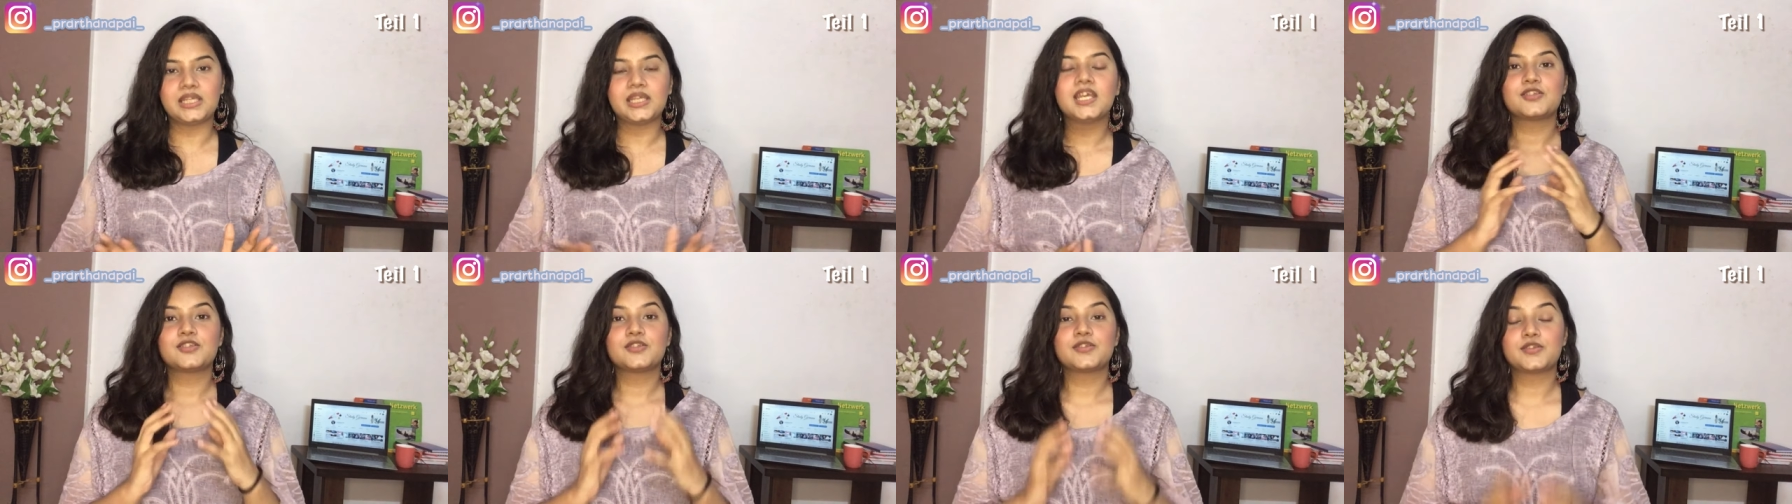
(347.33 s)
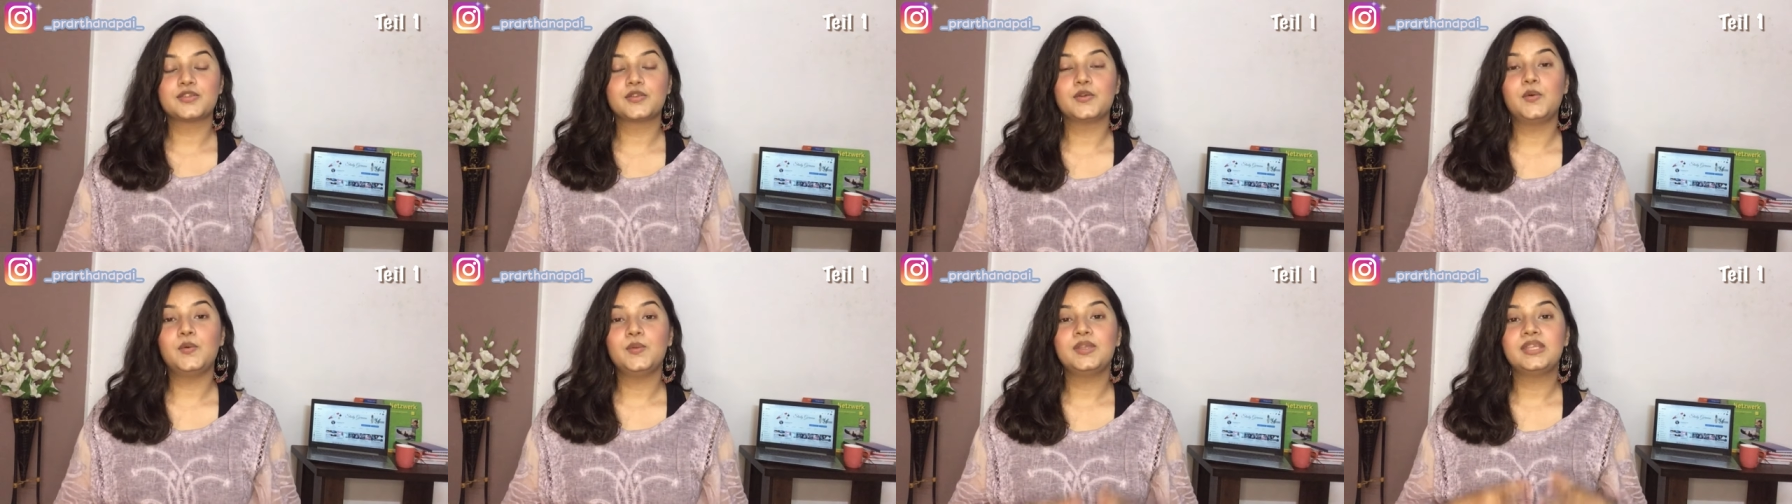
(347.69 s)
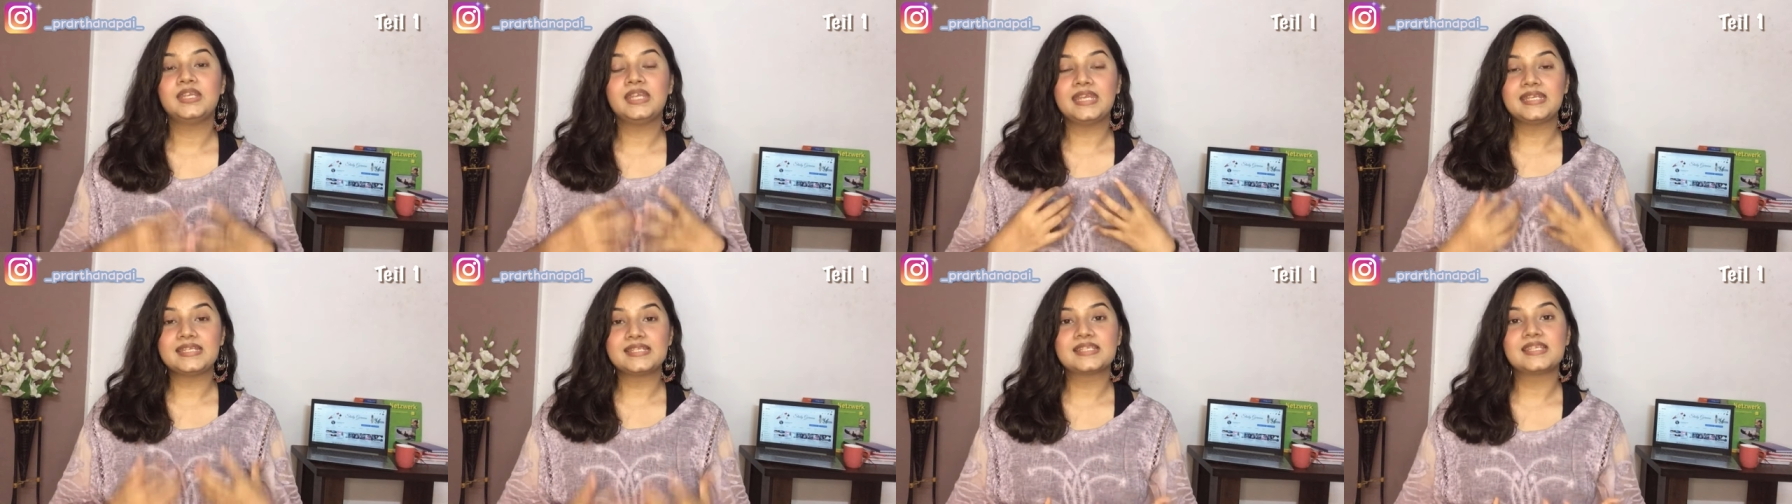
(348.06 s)
so
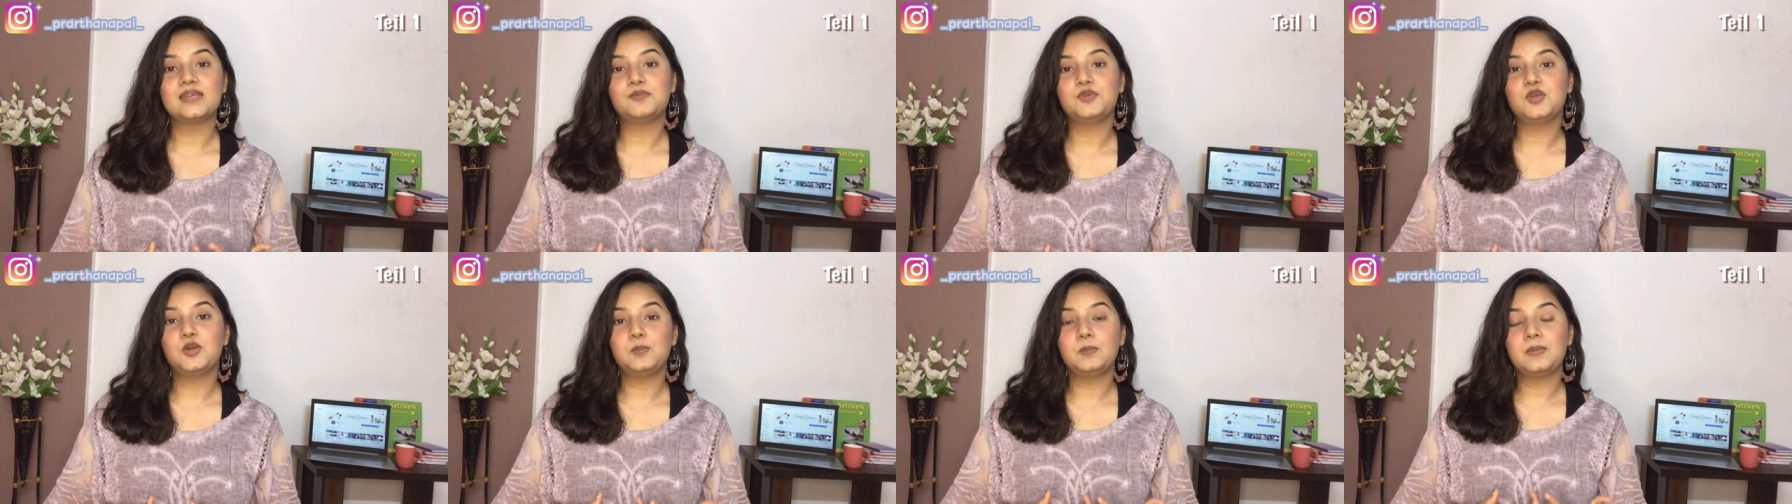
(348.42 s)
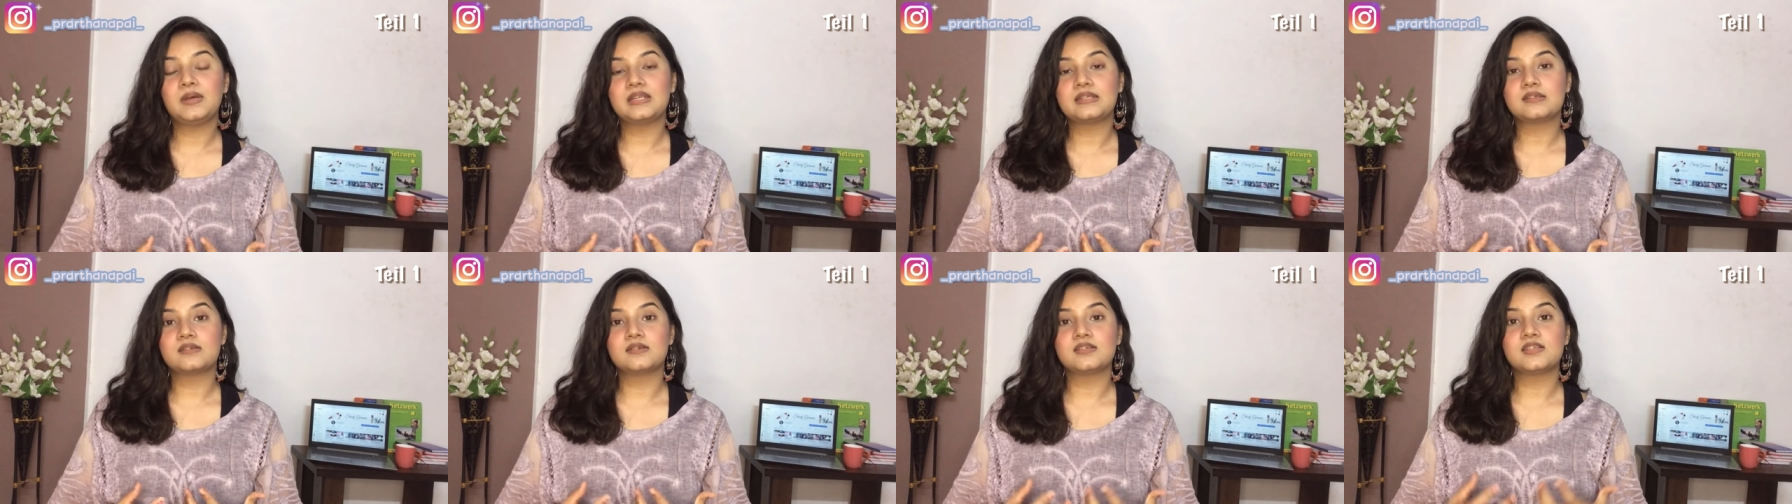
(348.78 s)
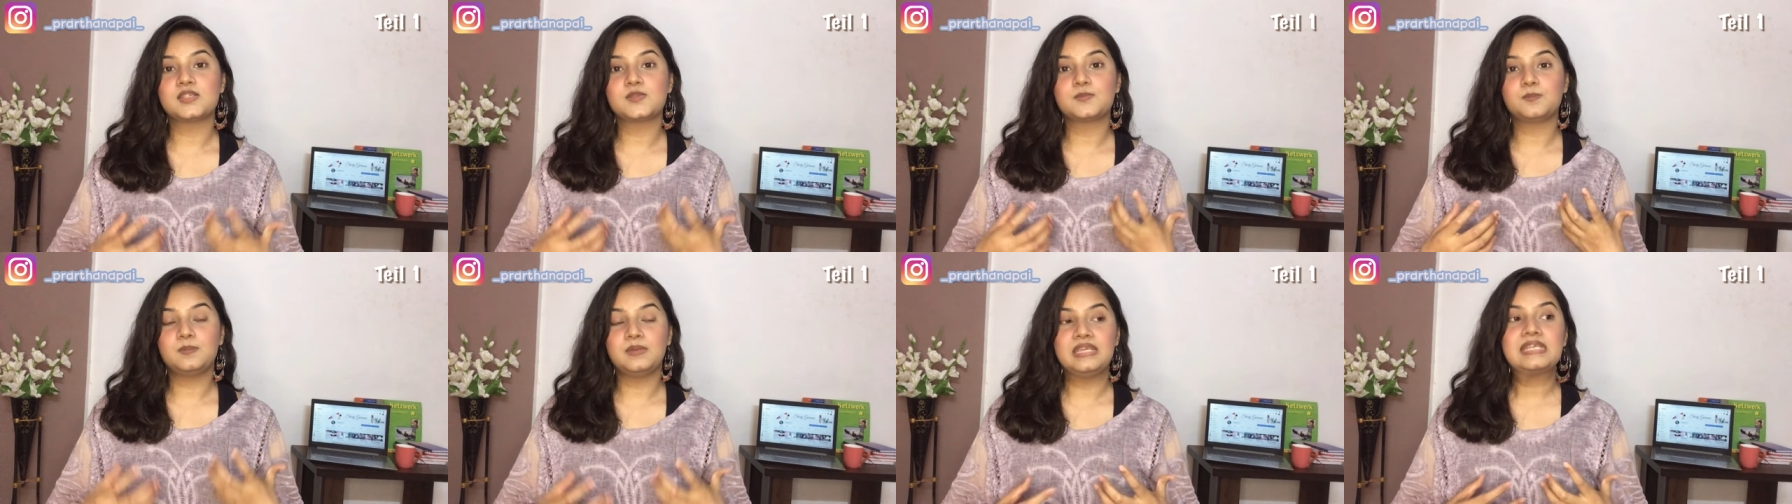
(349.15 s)
next time your partner
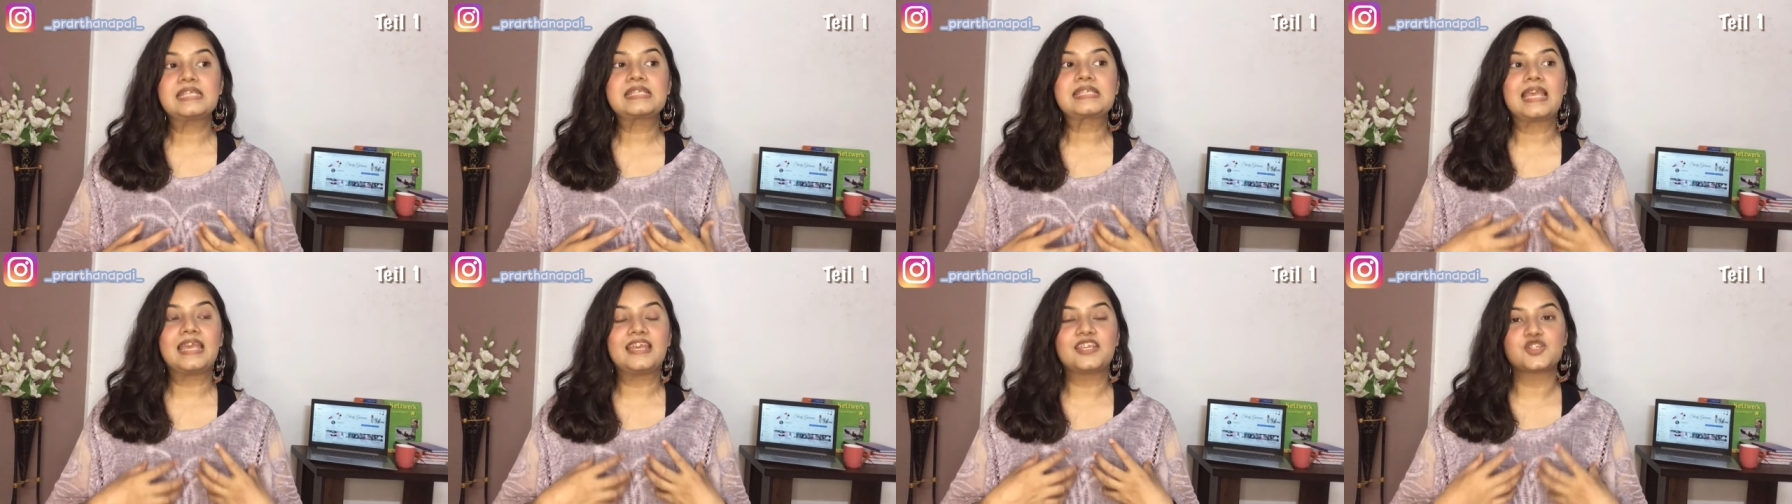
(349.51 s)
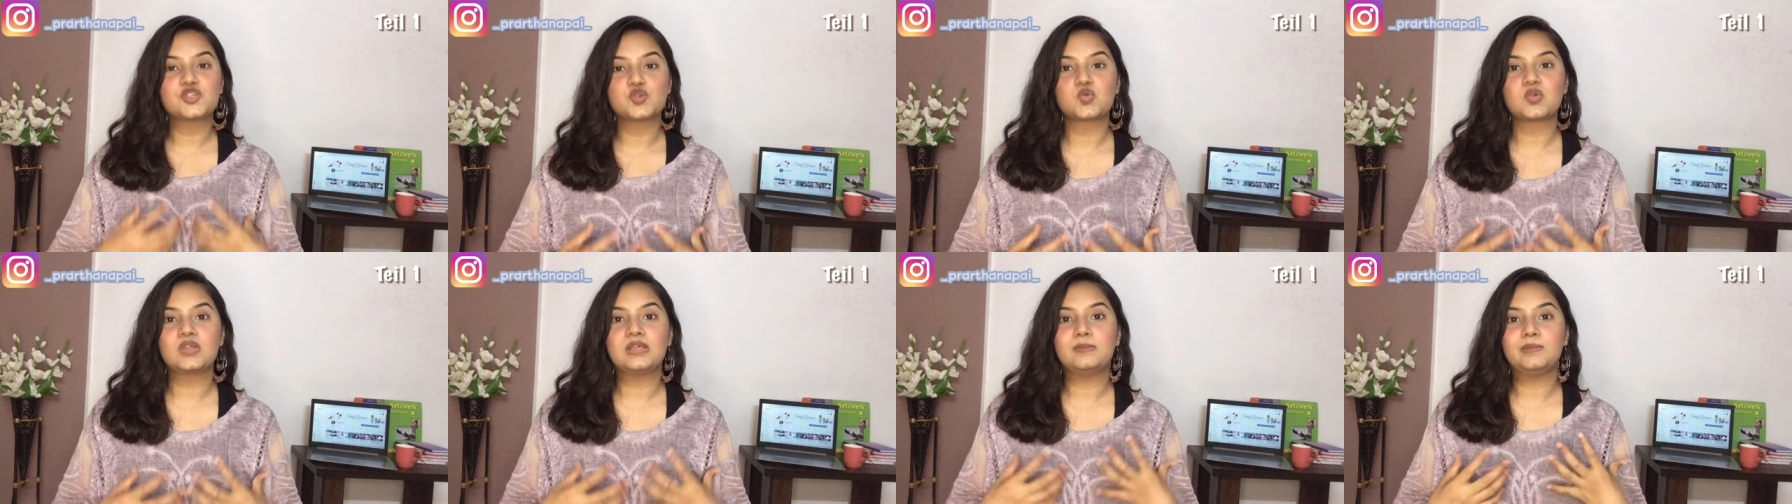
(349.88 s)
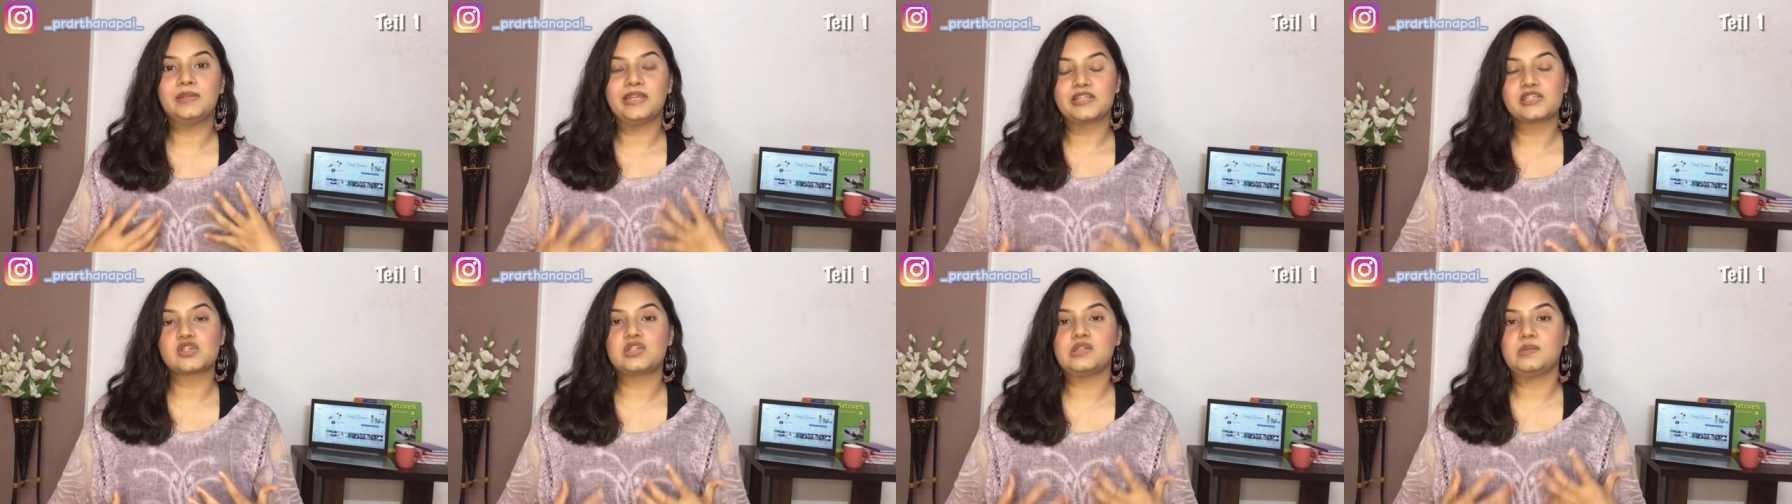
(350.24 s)
speaks extremely
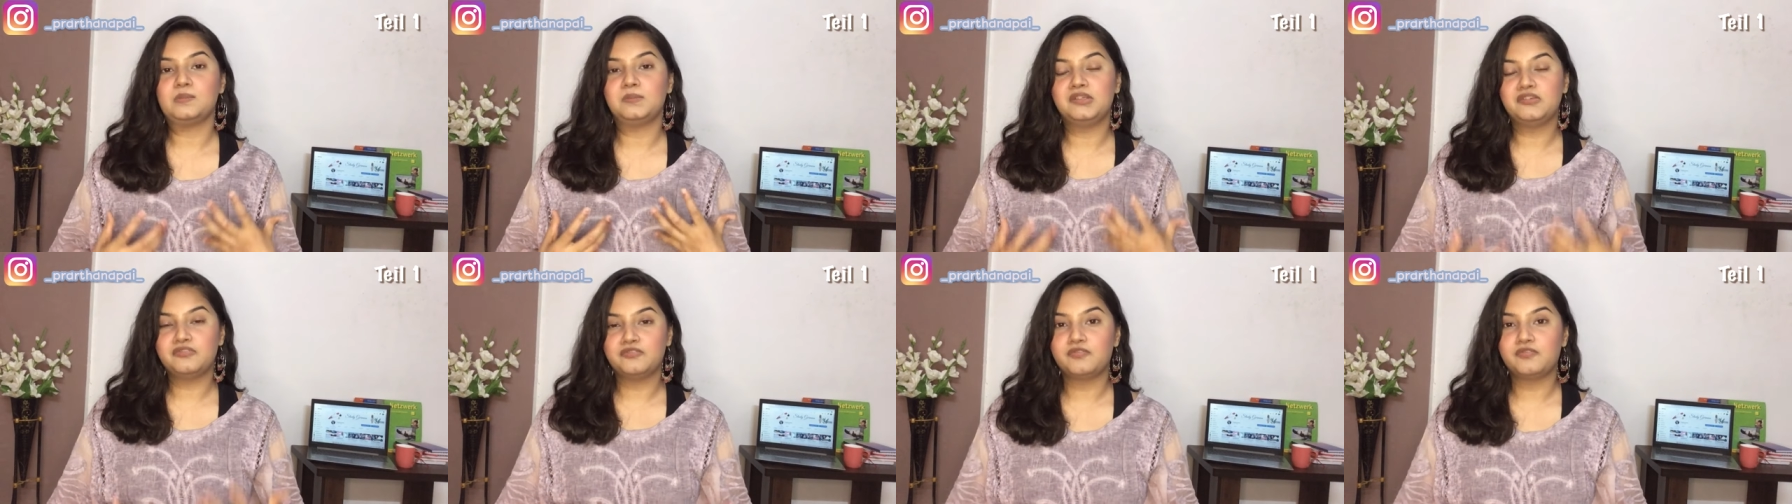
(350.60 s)
extremely extremely